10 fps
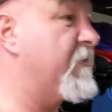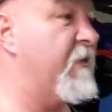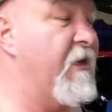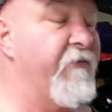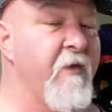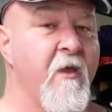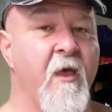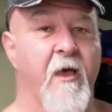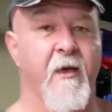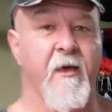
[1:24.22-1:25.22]
and stuff
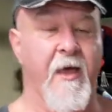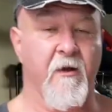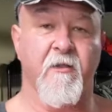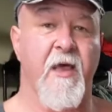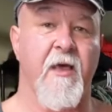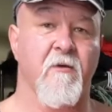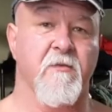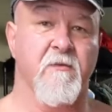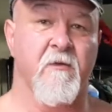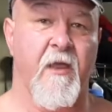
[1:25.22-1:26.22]
uh, out of the
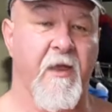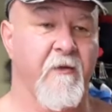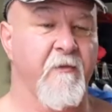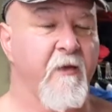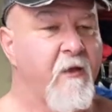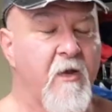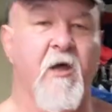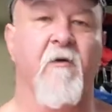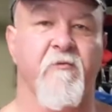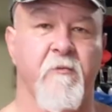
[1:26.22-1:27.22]
house and got
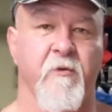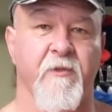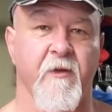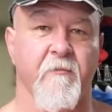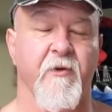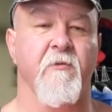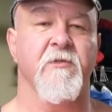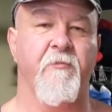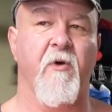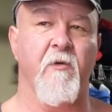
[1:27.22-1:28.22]
comfortable with it. But there
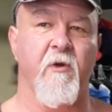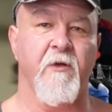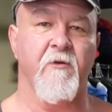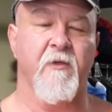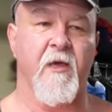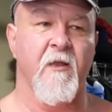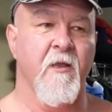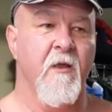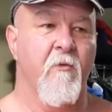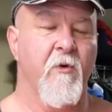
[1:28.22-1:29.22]
was a point where I knew that
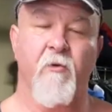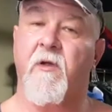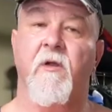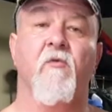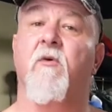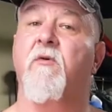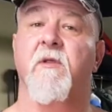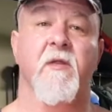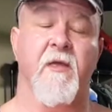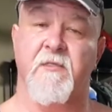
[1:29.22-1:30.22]
we weren't going to grow to
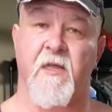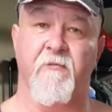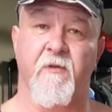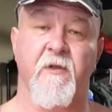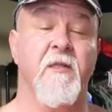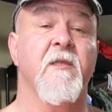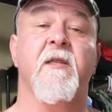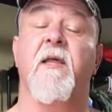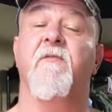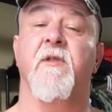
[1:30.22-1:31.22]
the next level, not to the
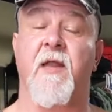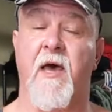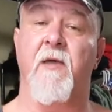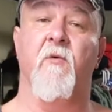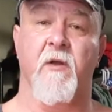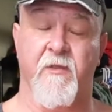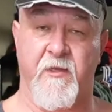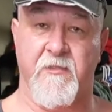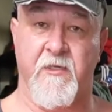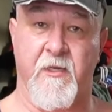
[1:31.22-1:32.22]
level that I wanted
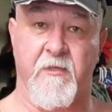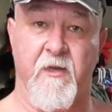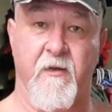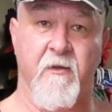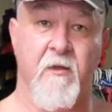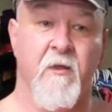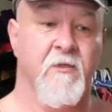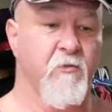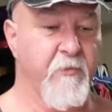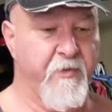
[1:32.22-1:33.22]
things to get done.
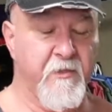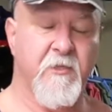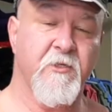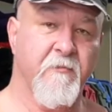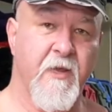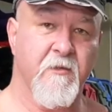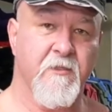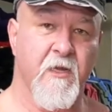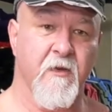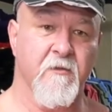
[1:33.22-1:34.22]
So we built the gym
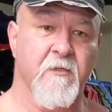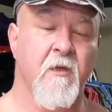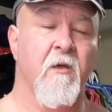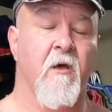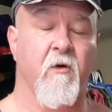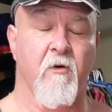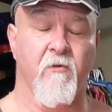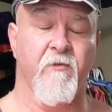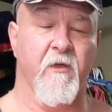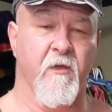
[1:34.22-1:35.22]
downstairs uh,
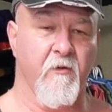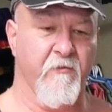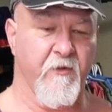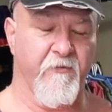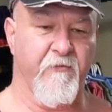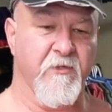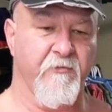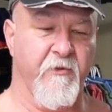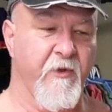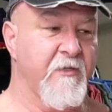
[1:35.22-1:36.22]
over the over the first
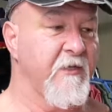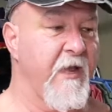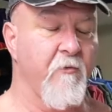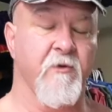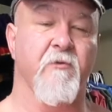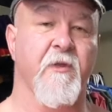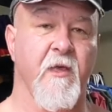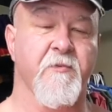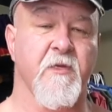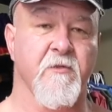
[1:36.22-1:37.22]
three weeks, and now we're doing the
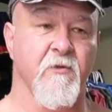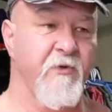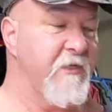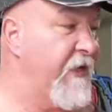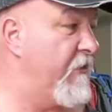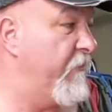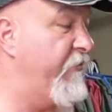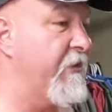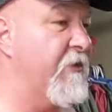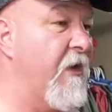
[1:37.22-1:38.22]
upstairs, the retail, and the
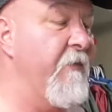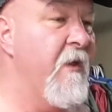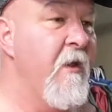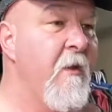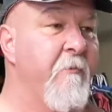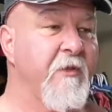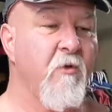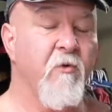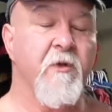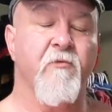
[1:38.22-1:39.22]
print shop. But the
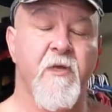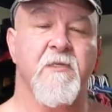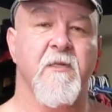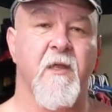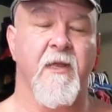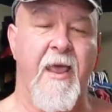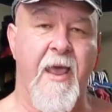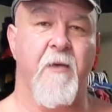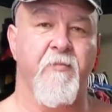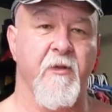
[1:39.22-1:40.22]
only reason it
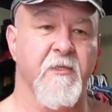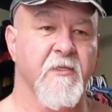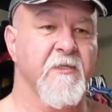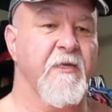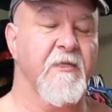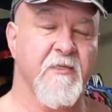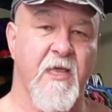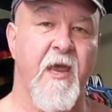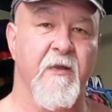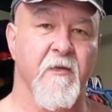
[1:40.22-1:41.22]
happened is because I
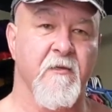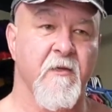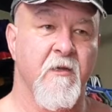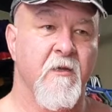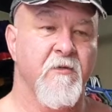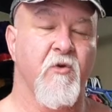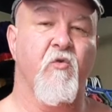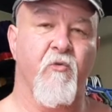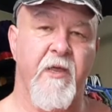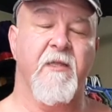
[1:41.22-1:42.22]
decided to
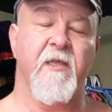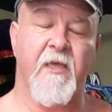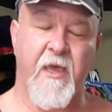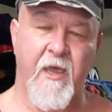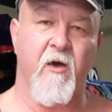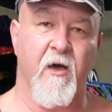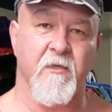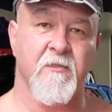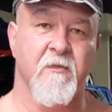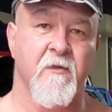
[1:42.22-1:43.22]
create the
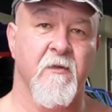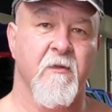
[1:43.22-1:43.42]
chaos